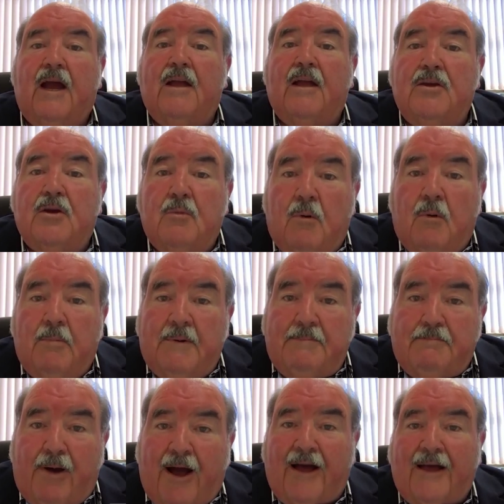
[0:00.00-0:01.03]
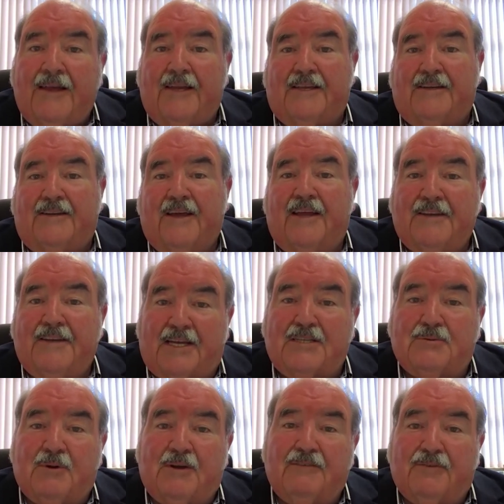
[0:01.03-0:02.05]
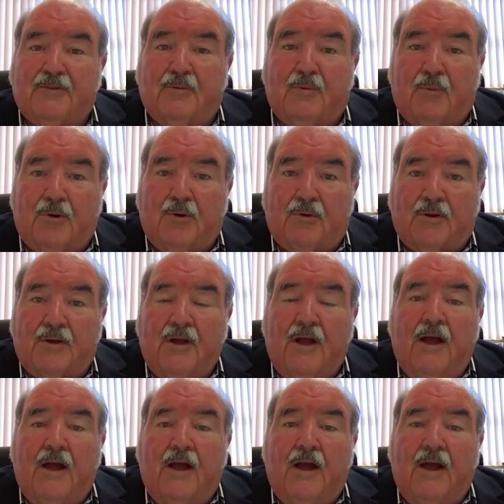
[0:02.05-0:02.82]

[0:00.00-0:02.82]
you will be paid next week for the work.